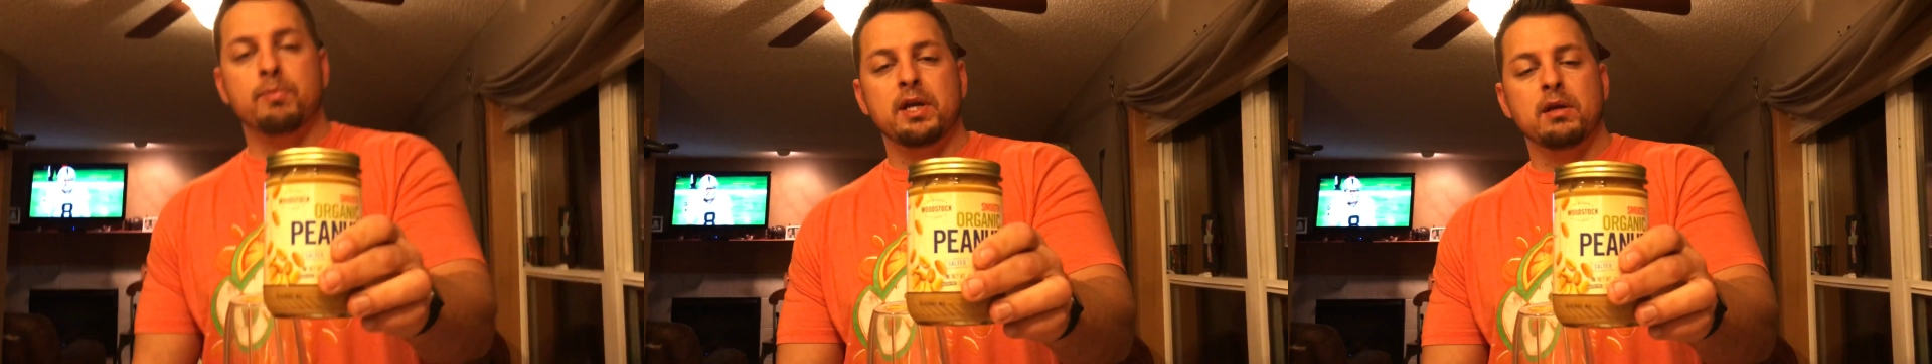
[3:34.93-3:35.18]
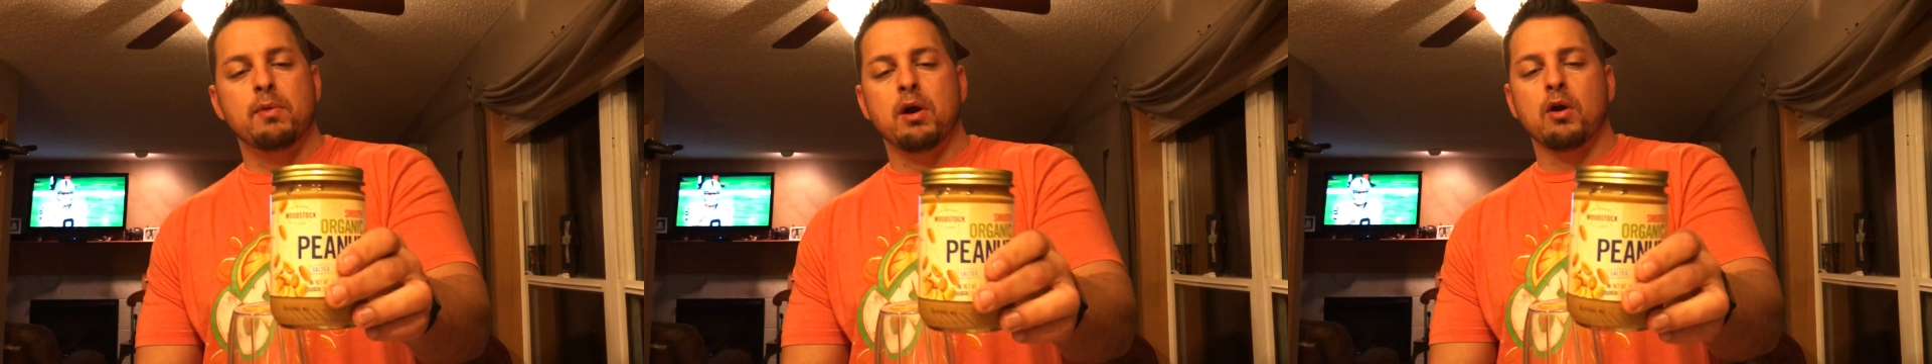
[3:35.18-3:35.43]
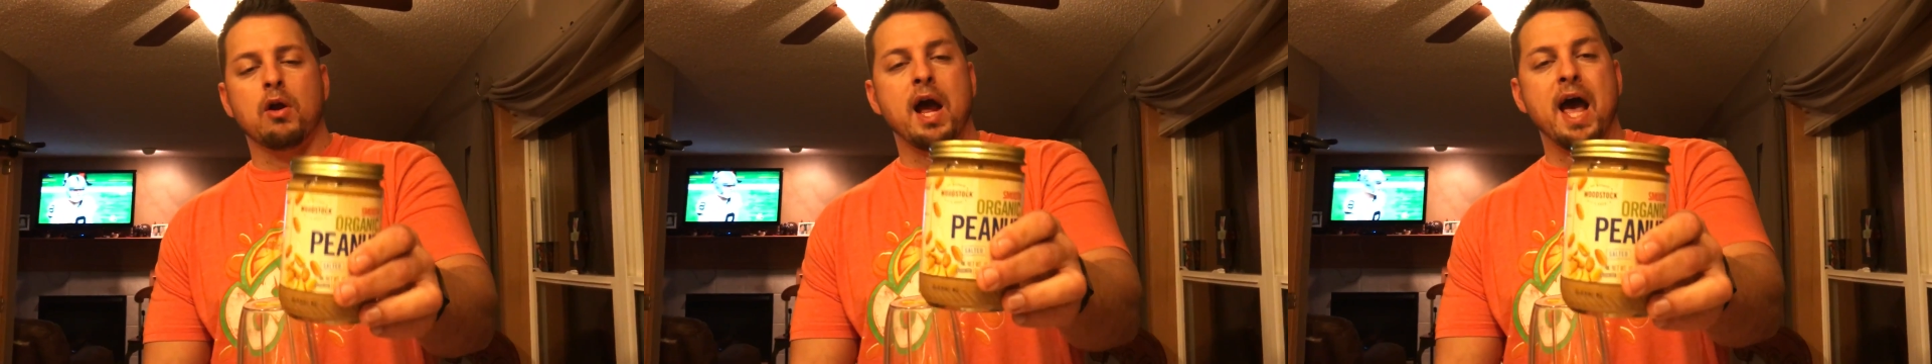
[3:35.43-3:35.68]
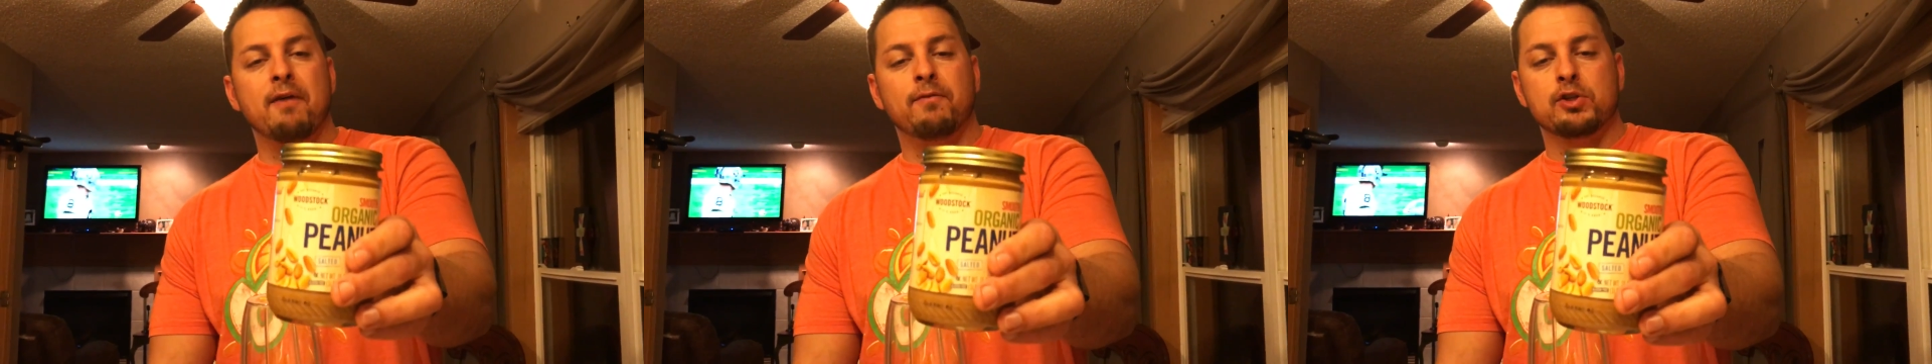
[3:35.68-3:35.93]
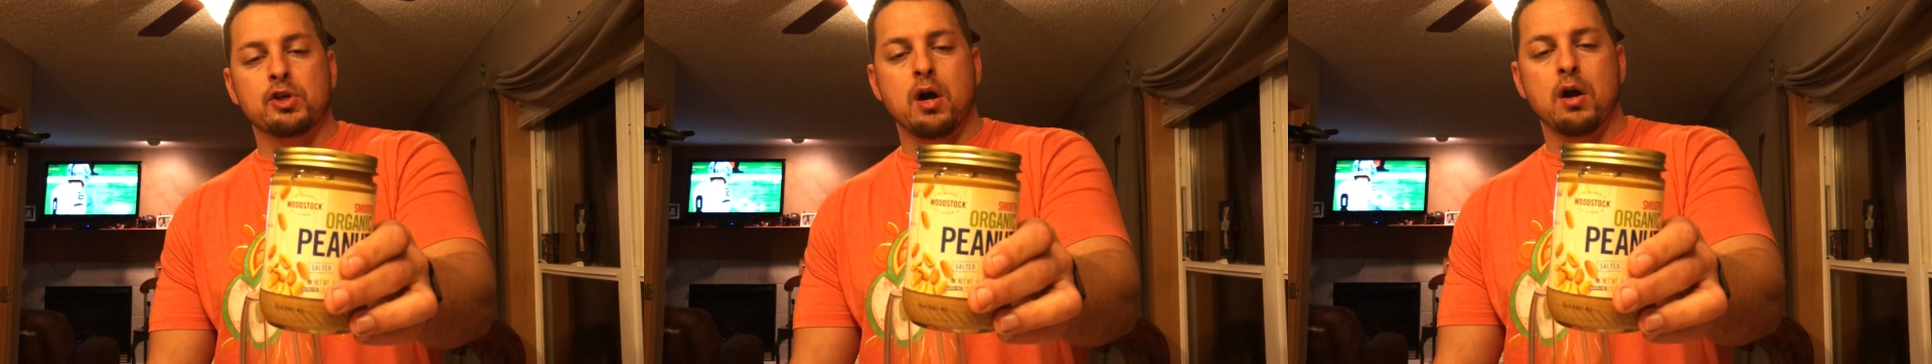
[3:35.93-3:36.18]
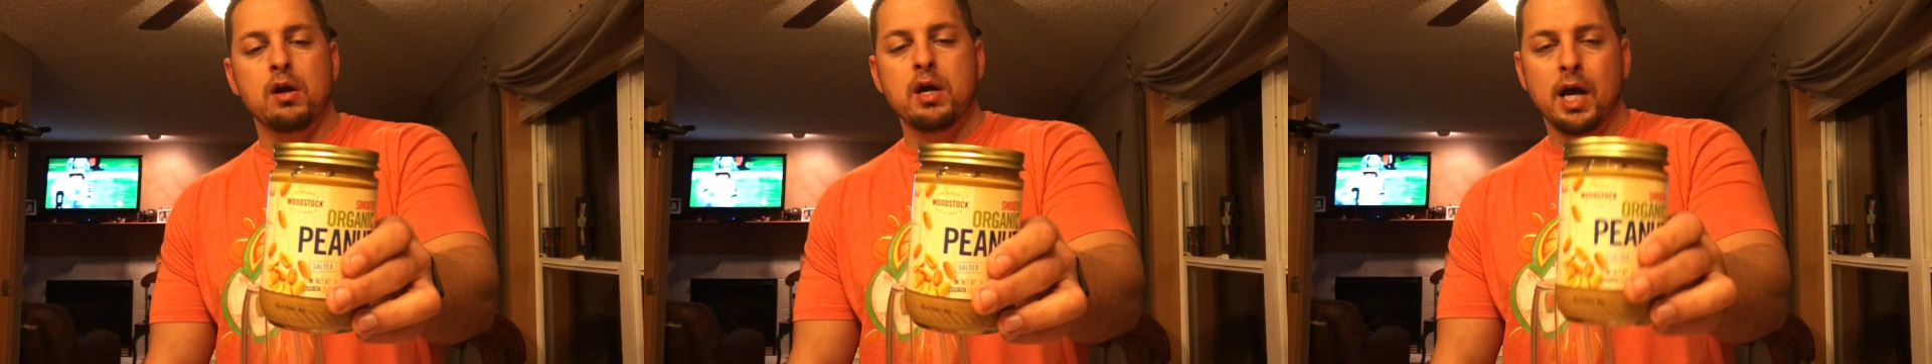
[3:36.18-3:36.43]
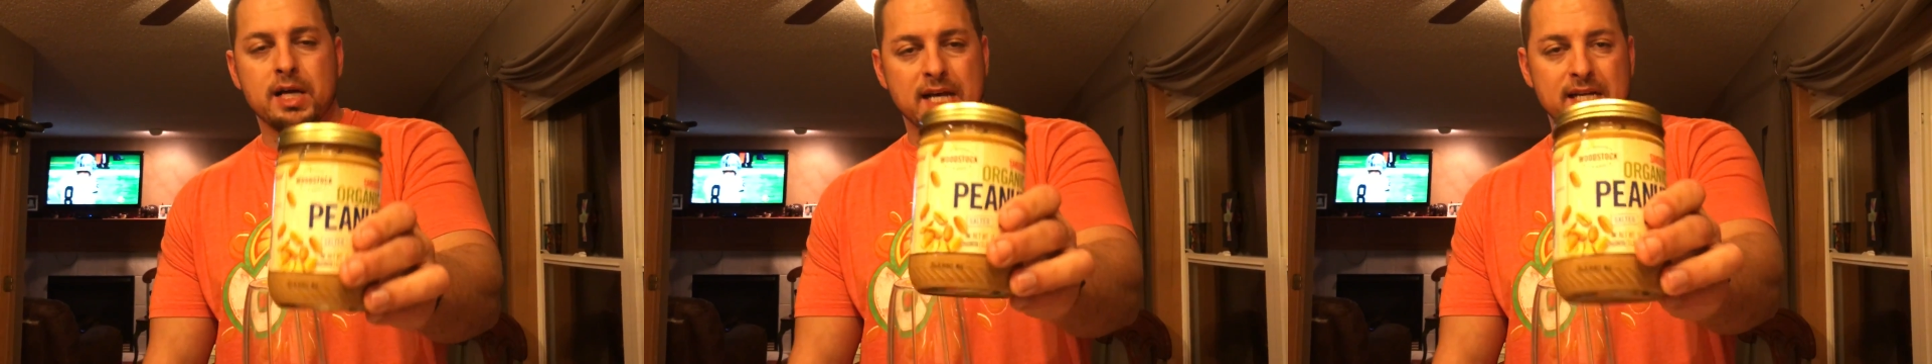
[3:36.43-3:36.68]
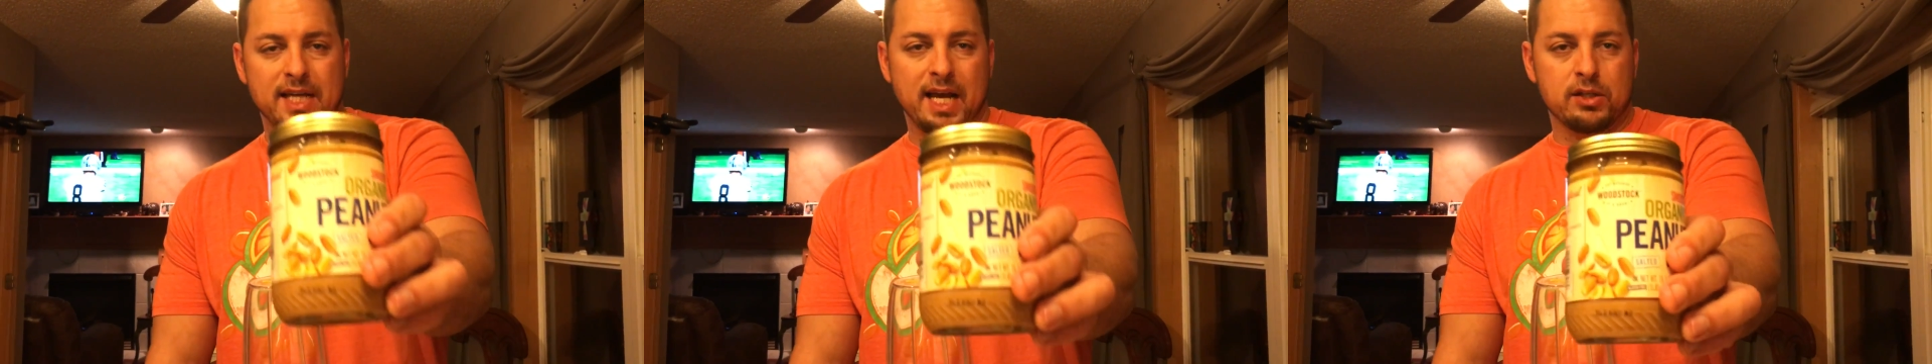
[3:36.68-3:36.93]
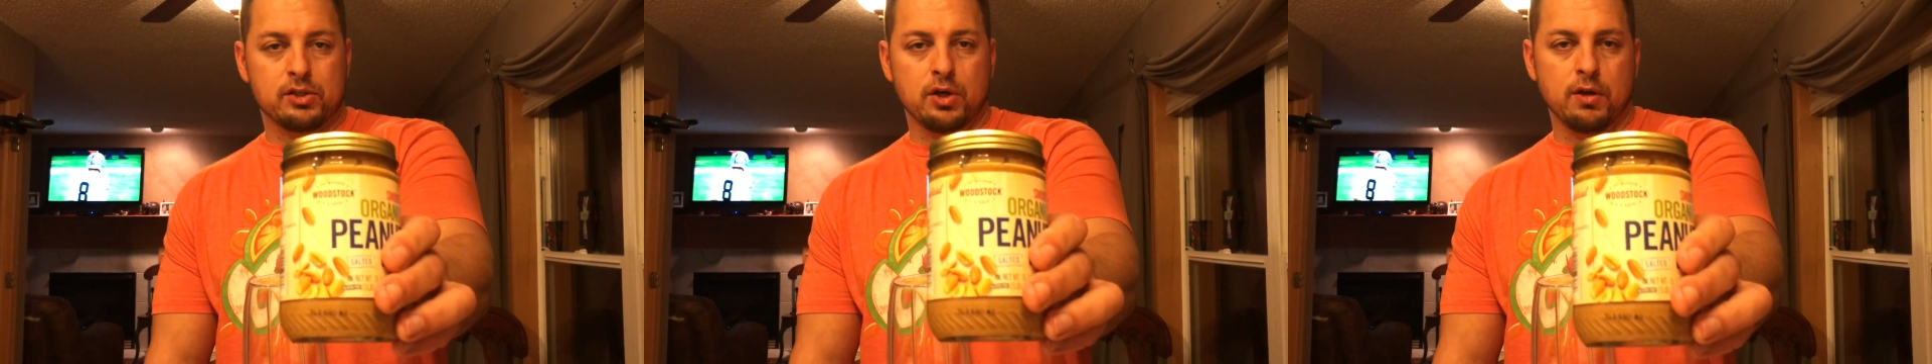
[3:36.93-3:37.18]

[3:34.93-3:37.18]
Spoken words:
of peanut butter or a half a jar, because I say it's